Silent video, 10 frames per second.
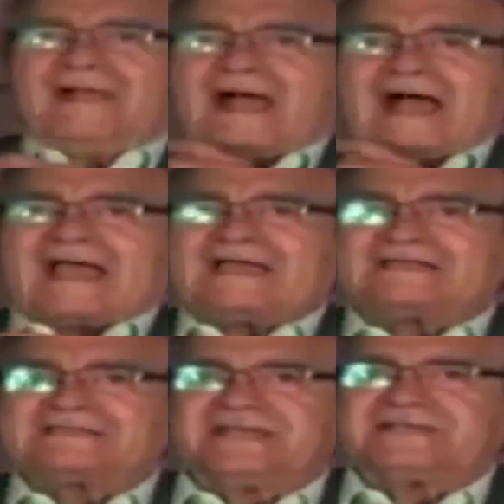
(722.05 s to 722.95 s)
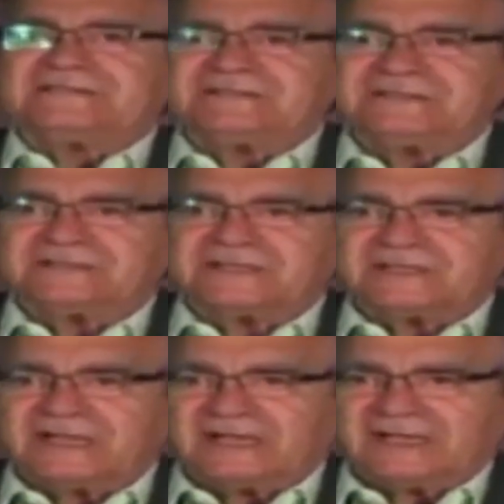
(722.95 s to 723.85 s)
I had done
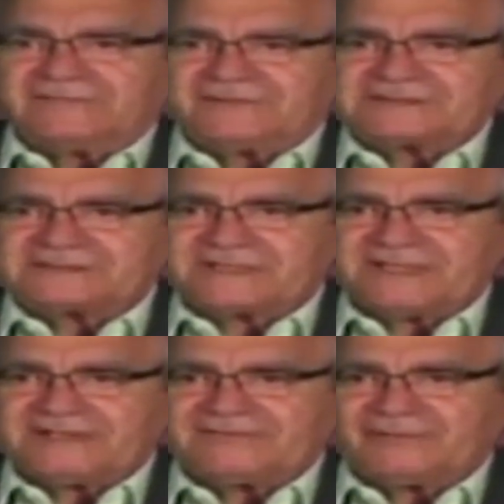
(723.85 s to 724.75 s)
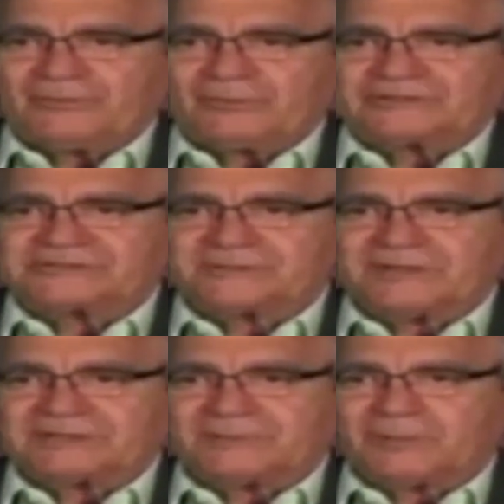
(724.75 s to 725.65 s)
investigative reports
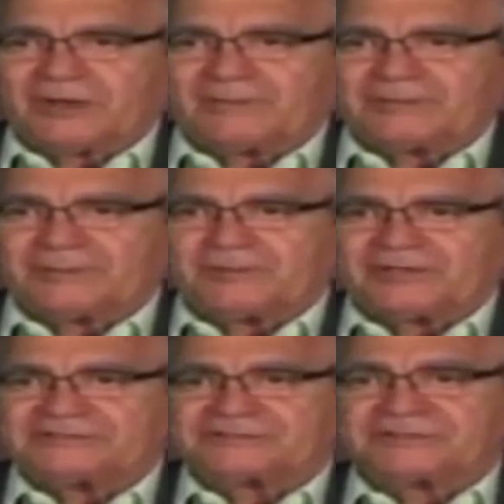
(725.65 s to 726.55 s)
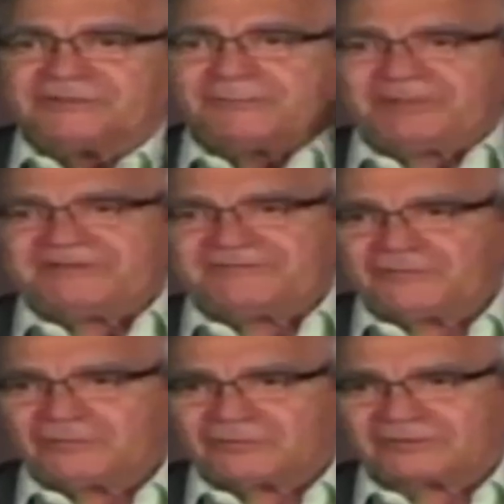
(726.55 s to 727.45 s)
about the property appraiser
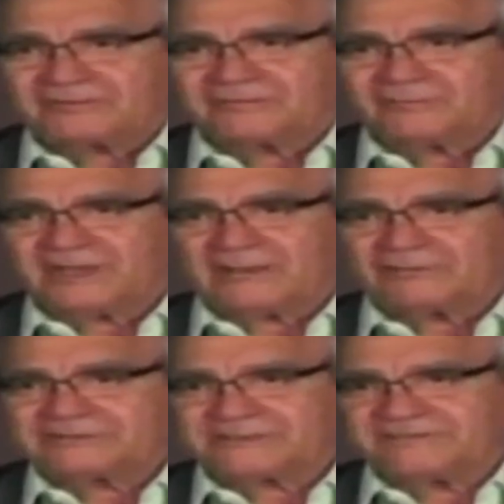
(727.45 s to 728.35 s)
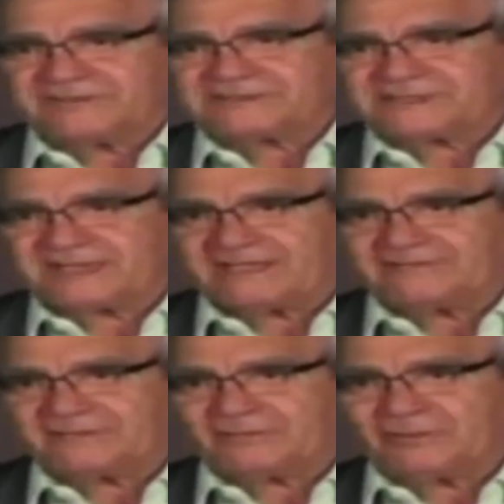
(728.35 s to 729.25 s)
before, when I was
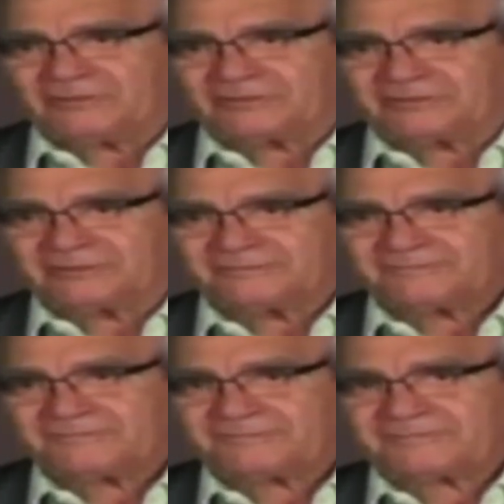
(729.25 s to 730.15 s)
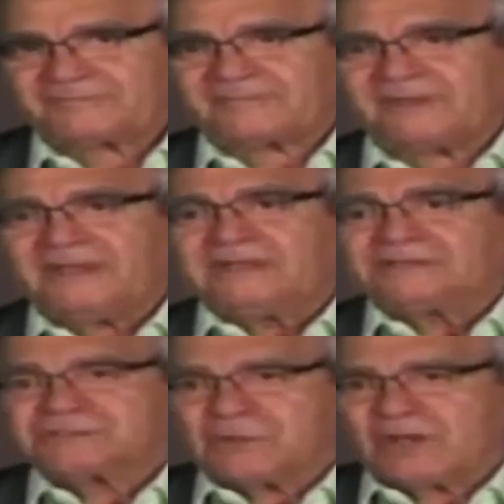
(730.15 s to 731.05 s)
investigative reporter.
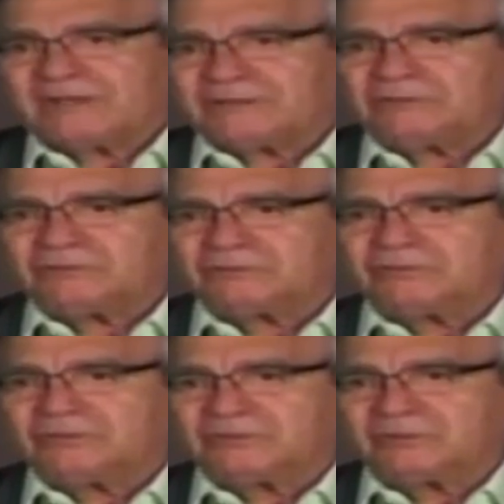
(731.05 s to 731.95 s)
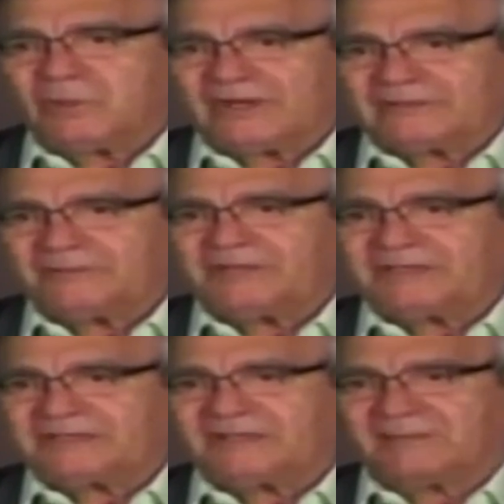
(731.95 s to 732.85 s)
So I knew quite a
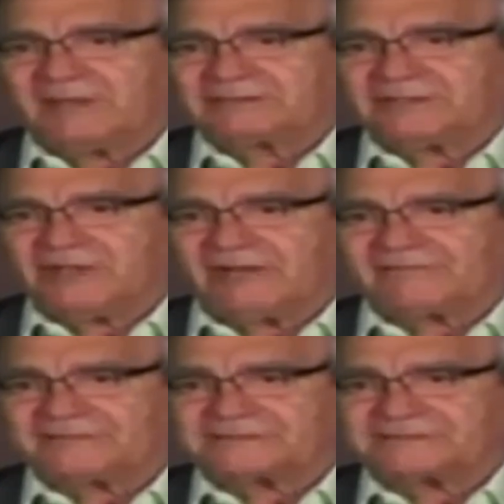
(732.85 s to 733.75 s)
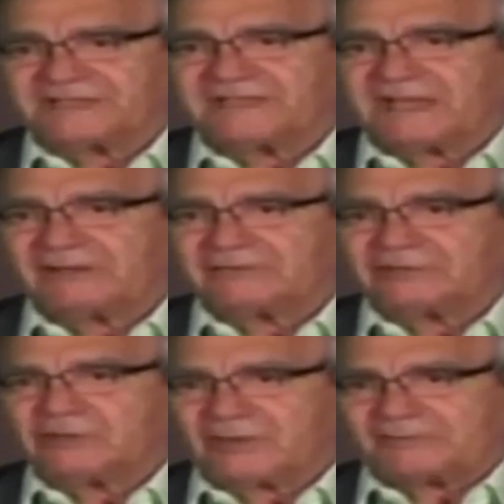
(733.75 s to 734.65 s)
bit about the office and how
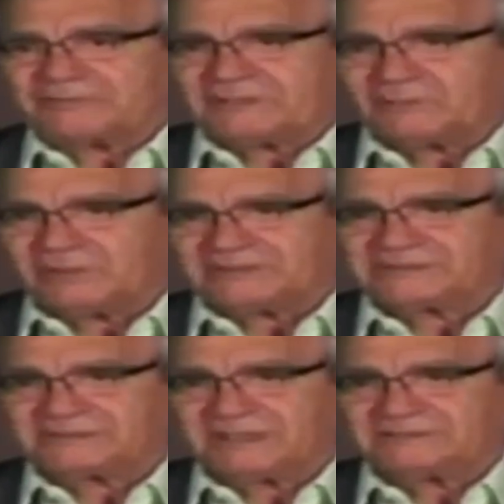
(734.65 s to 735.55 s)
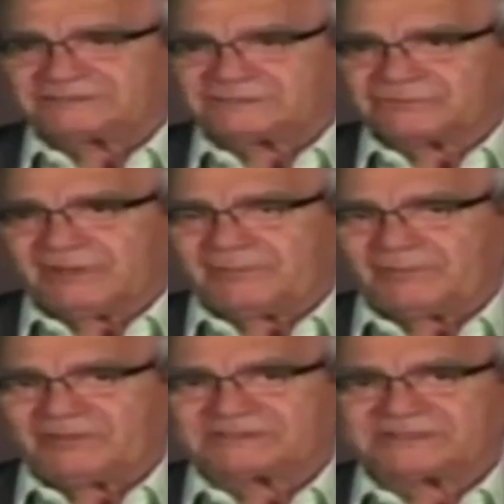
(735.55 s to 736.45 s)
corrupt it was, yeah, and how screwed up it
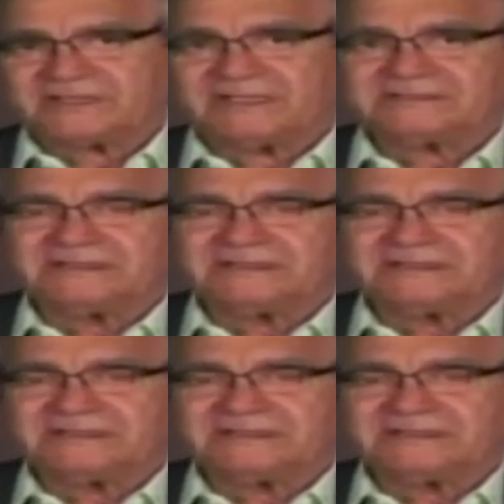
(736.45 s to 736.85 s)
was. And I